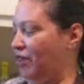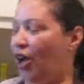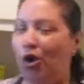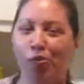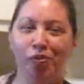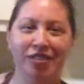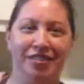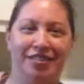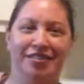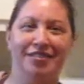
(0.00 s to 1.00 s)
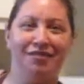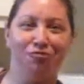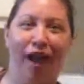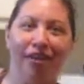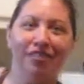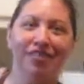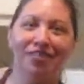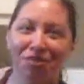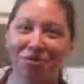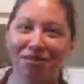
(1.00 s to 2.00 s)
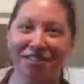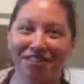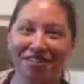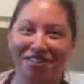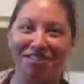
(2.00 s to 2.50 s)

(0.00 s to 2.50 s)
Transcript: I hope it didn't rattle on too much.